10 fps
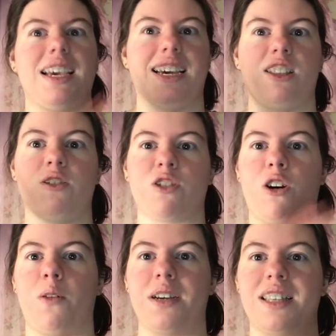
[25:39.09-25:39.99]
Again, those
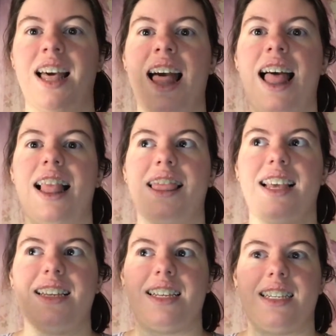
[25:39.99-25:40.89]
are always
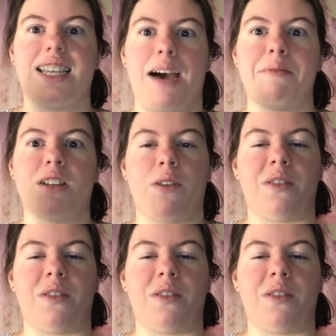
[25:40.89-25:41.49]
linked down below.